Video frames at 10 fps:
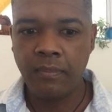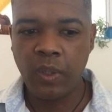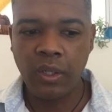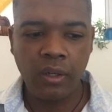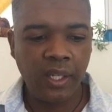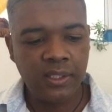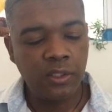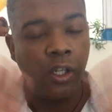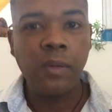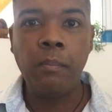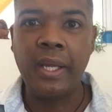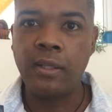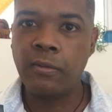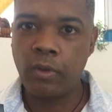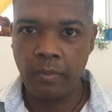You know, it's not
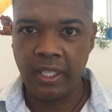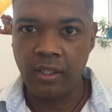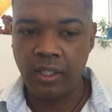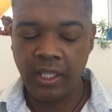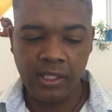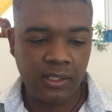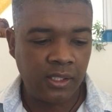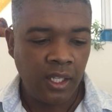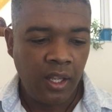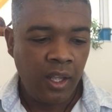meant for me. It's